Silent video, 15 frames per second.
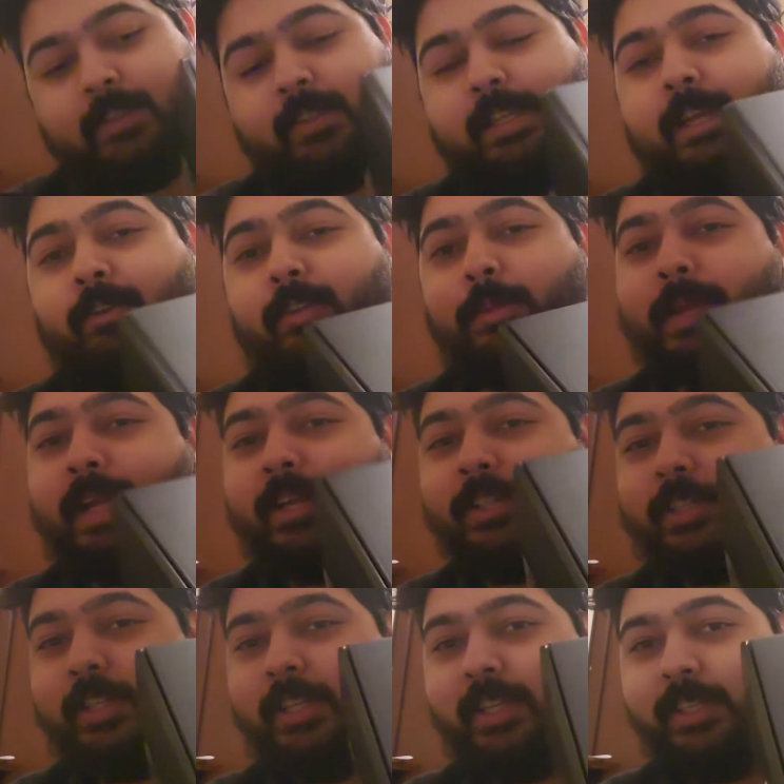Now the
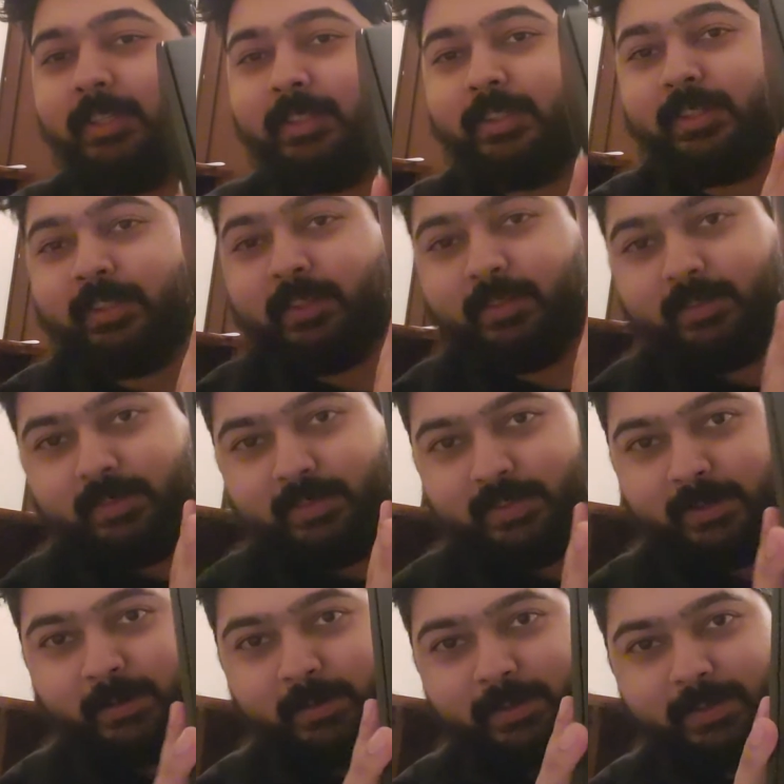packaging is
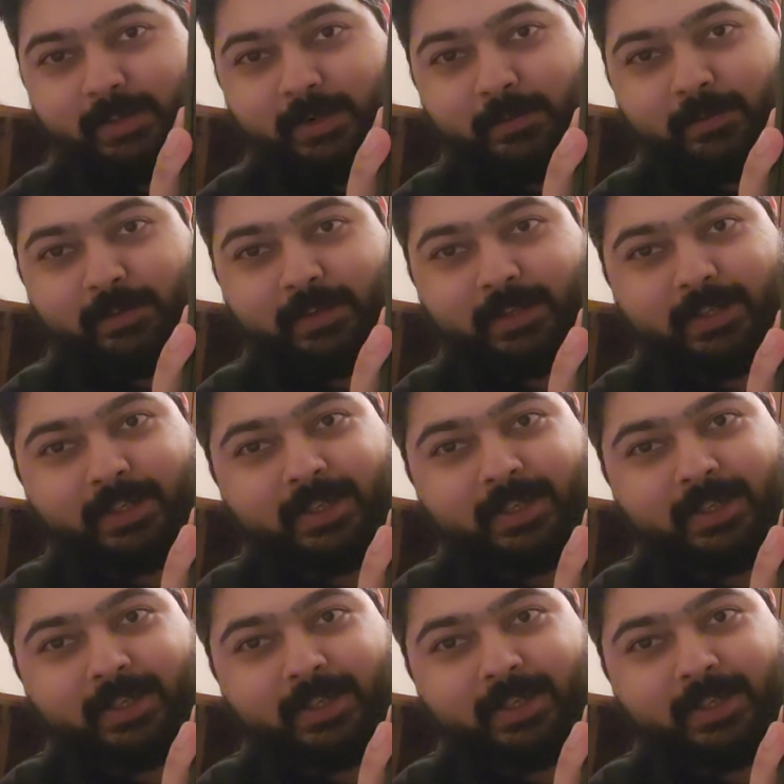totally different.